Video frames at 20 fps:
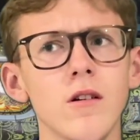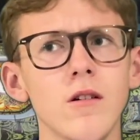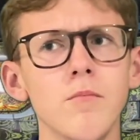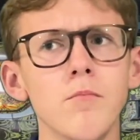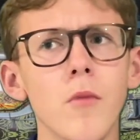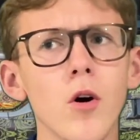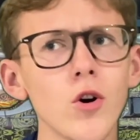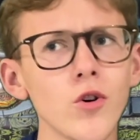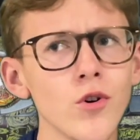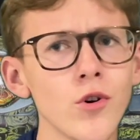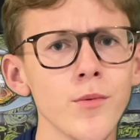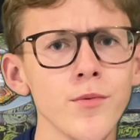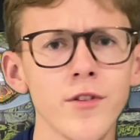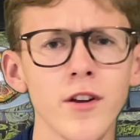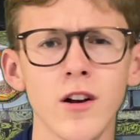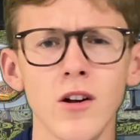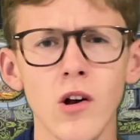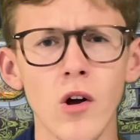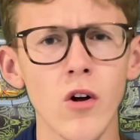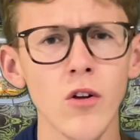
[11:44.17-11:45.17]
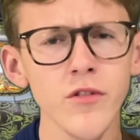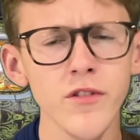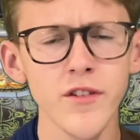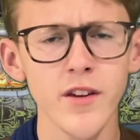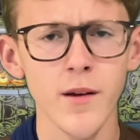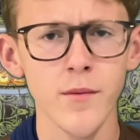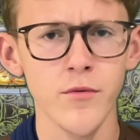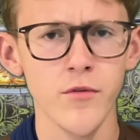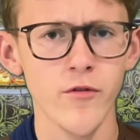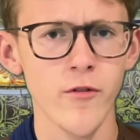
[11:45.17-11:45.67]
mock-ups and concepts
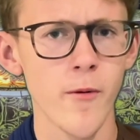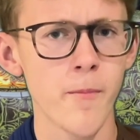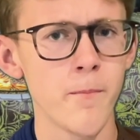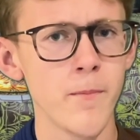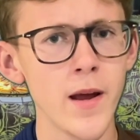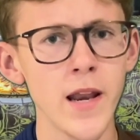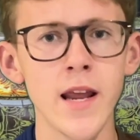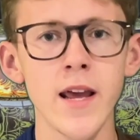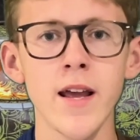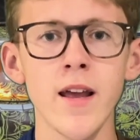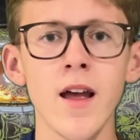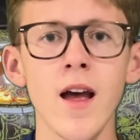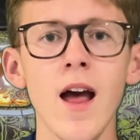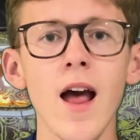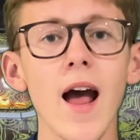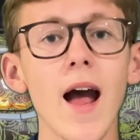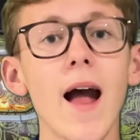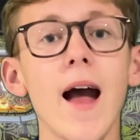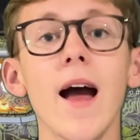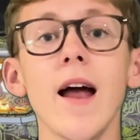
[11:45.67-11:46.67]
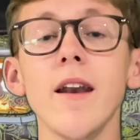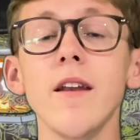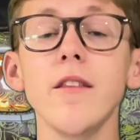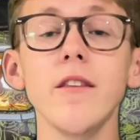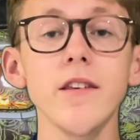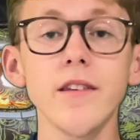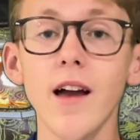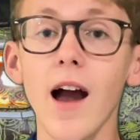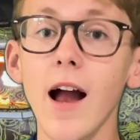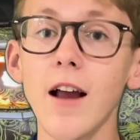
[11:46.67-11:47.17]
from Mini, and there's
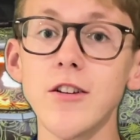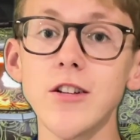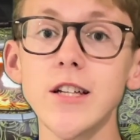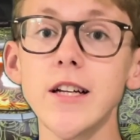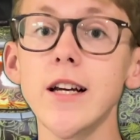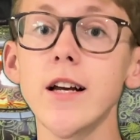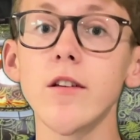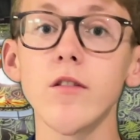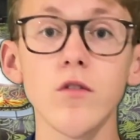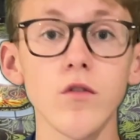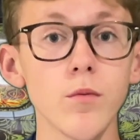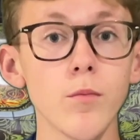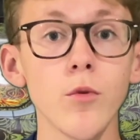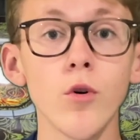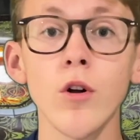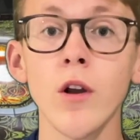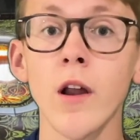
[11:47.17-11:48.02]
actually a smaller